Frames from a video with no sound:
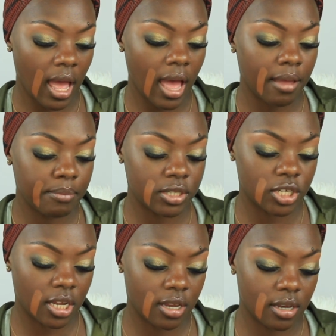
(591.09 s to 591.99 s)

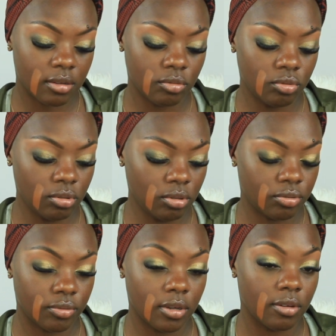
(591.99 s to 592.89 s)
Abidjan. Ooh,
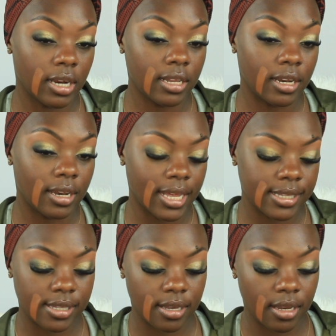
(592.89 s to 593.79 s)
Lord, I need a
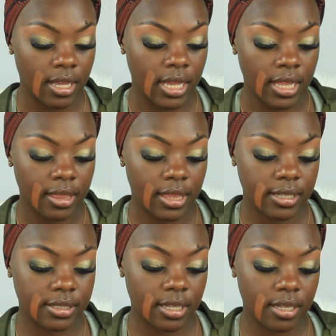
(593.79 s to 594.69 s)
lesson.
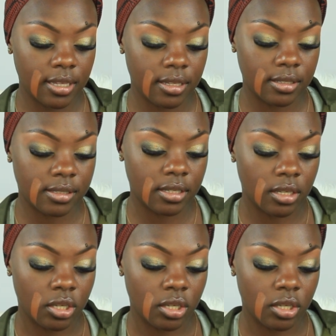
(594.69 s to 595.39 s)
This is